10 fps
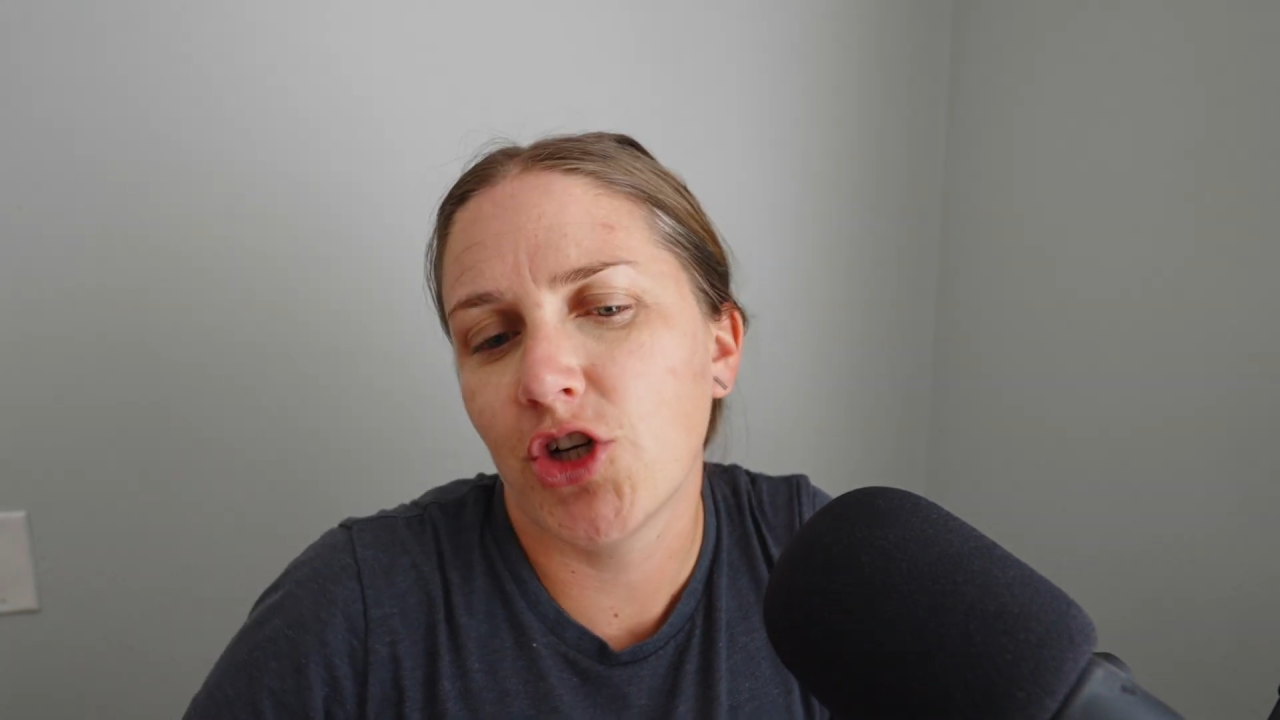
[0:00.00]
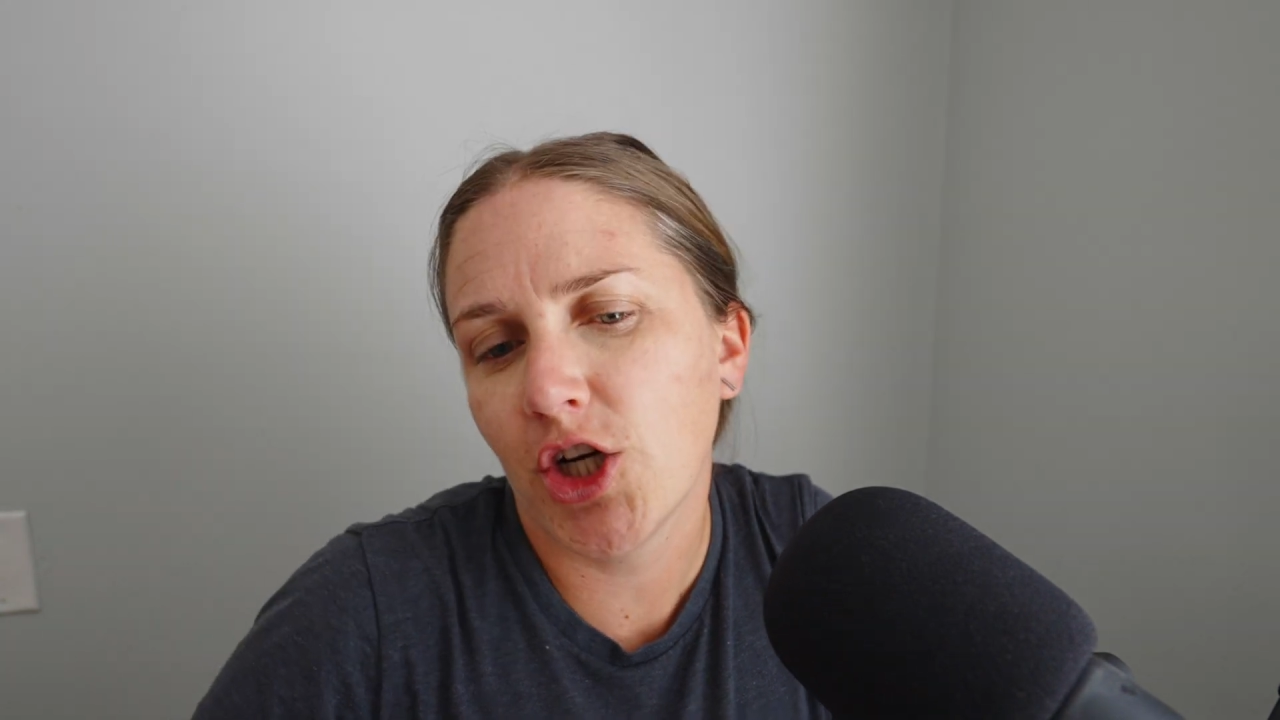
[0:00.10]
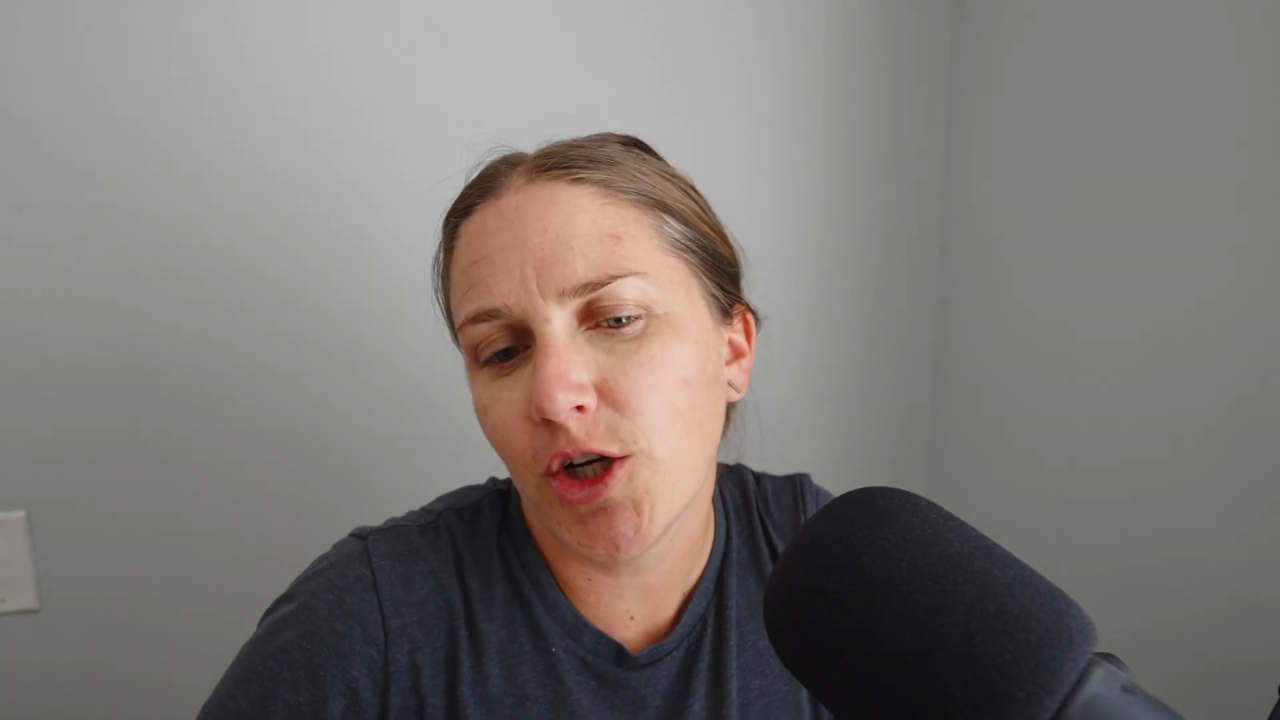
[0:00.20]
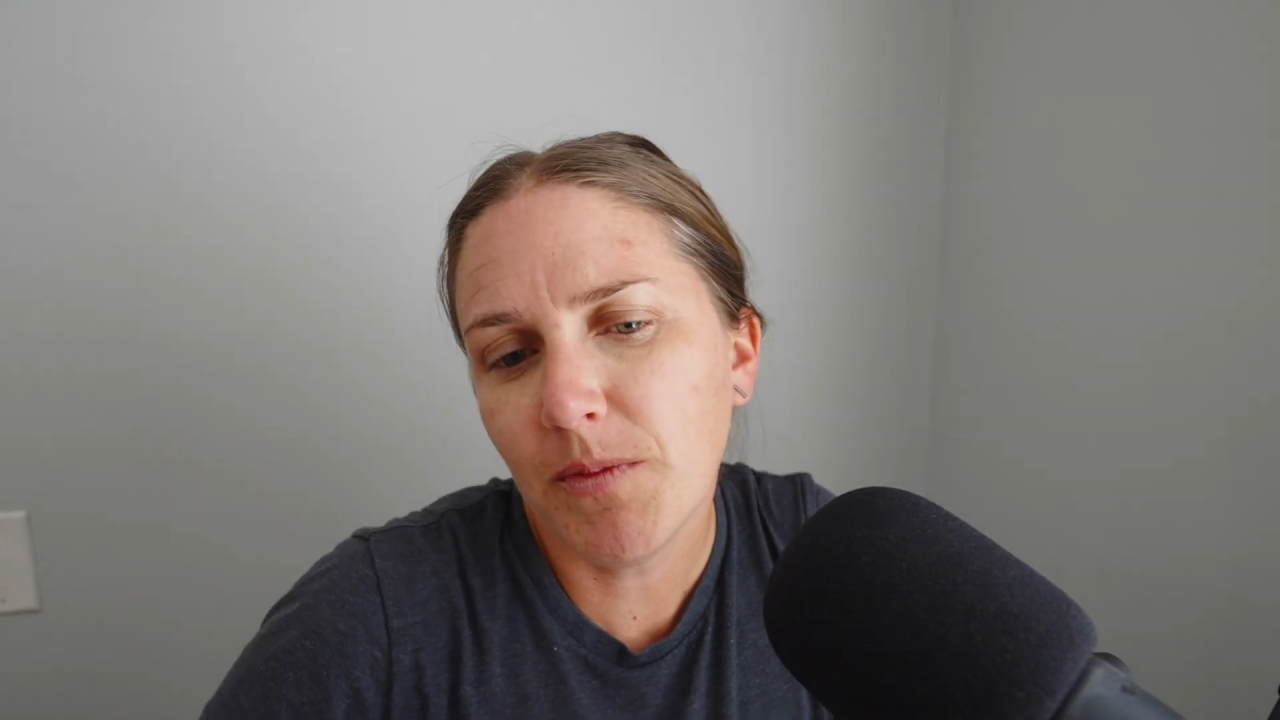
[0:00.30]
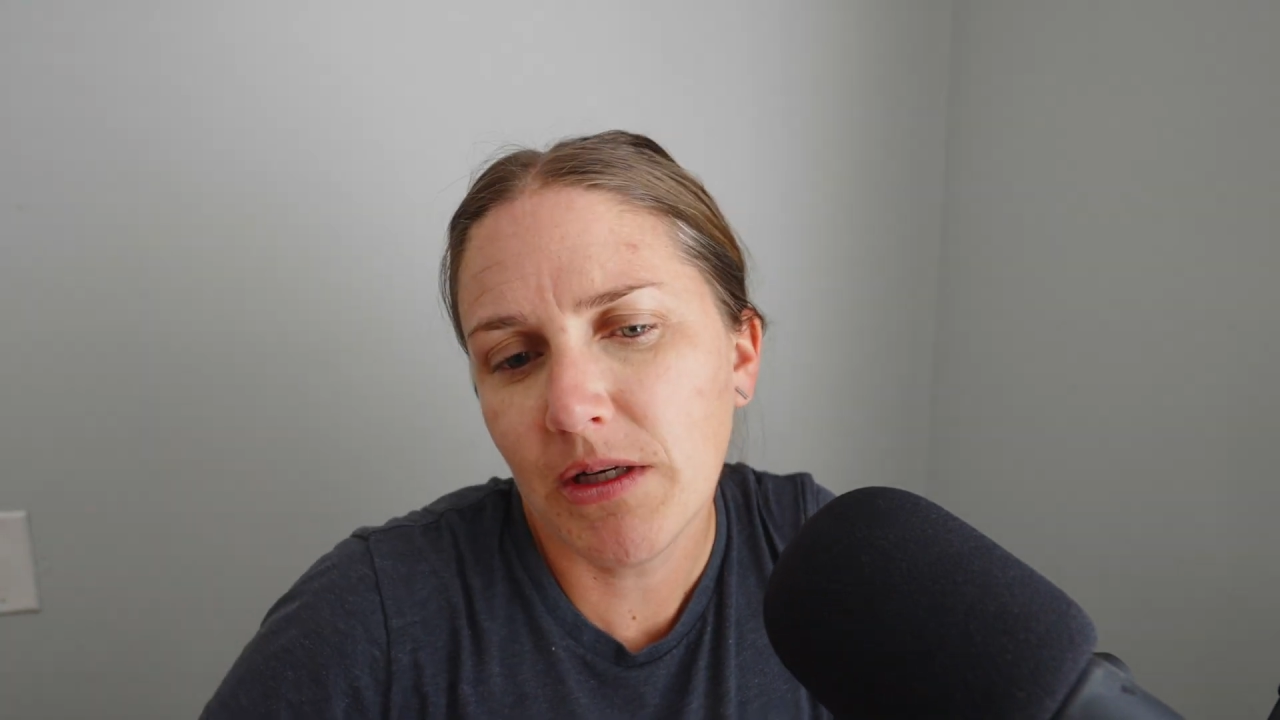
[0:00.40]

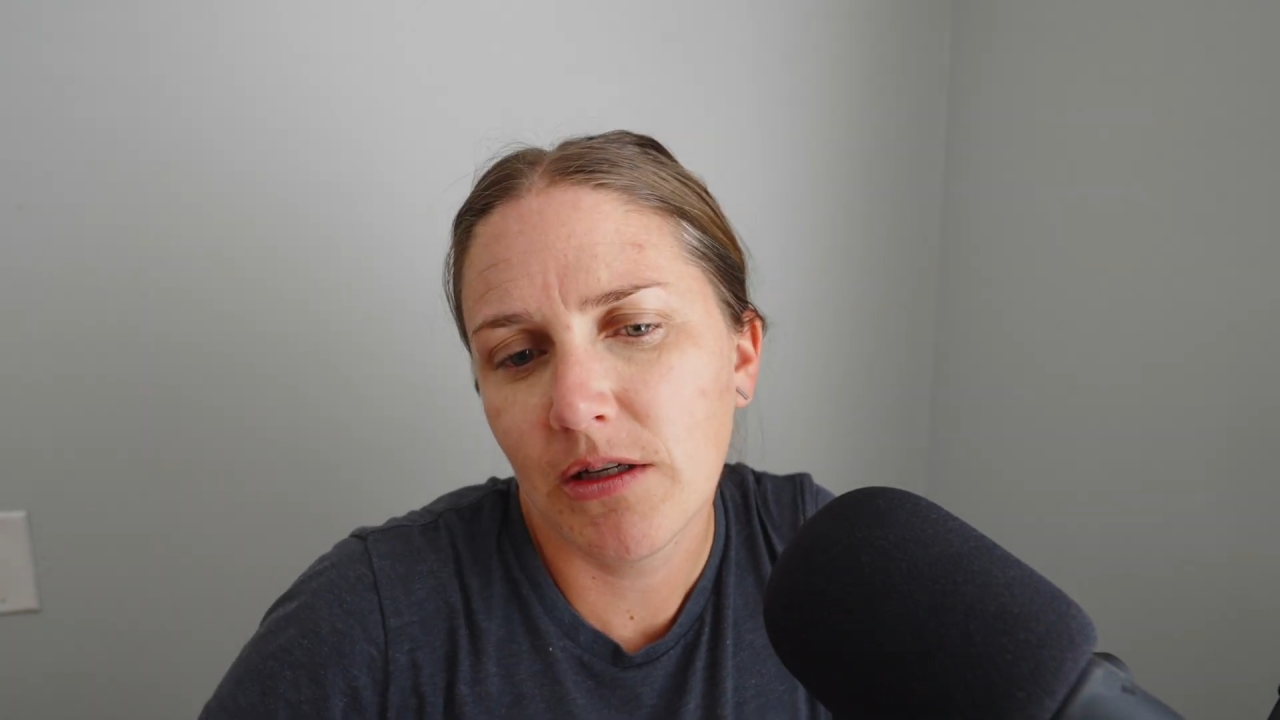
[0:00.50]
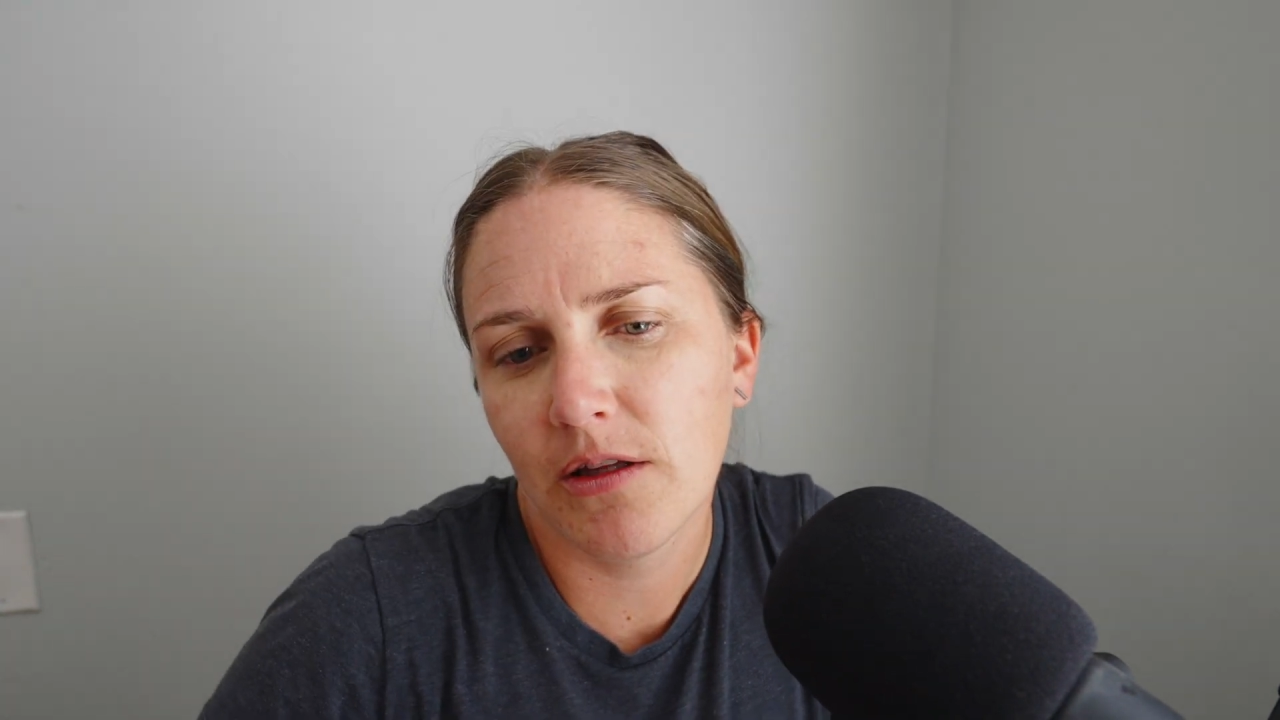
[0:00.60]
term